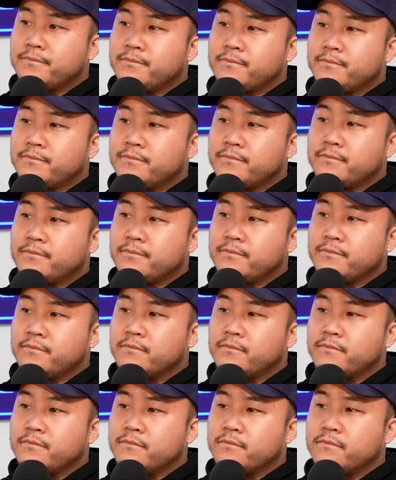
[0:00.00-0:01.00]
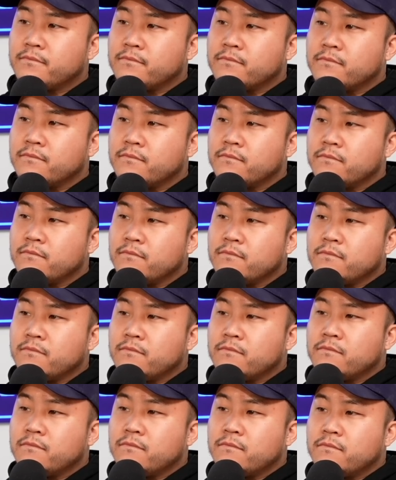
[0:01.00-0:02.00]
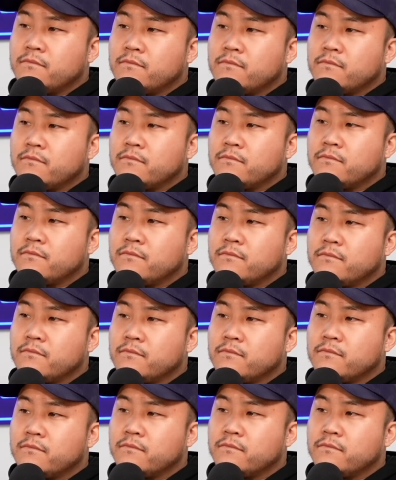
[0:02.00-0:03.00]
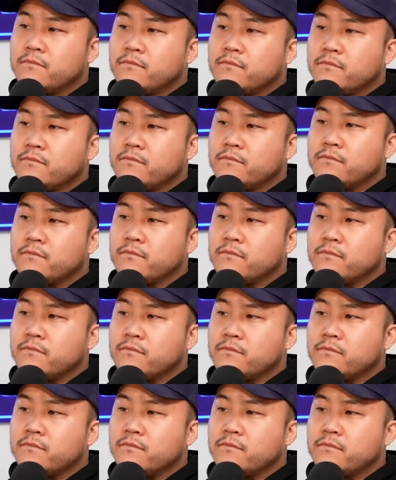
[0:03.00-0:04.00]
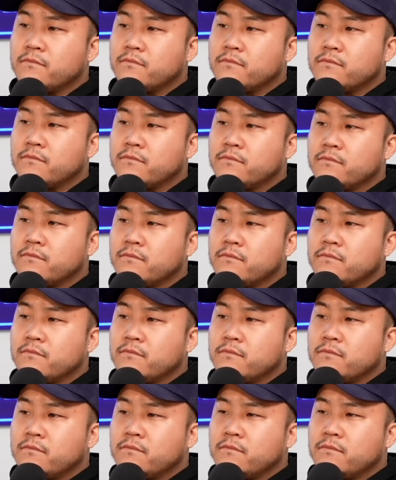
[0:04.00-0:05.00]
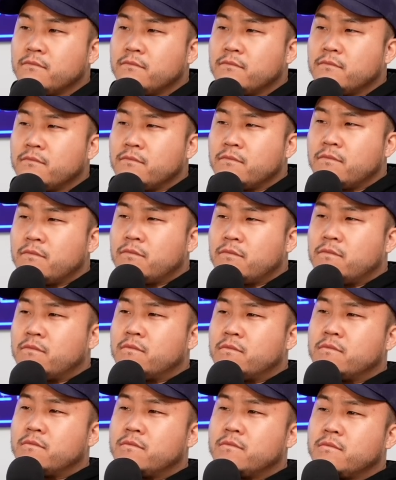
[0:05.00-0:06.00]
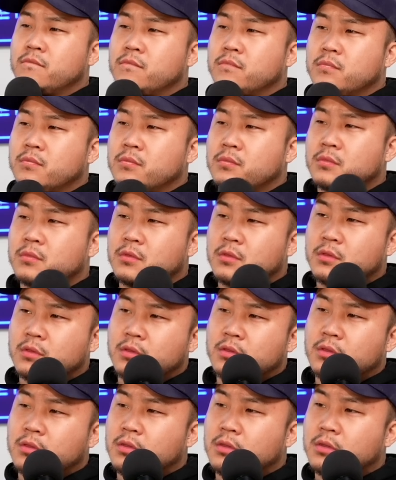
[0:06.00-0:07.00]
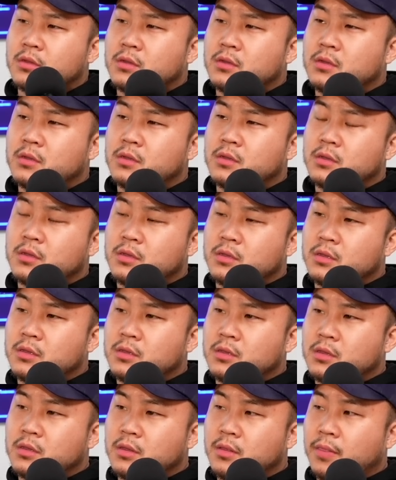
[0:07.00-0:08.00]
This person isn't speaking.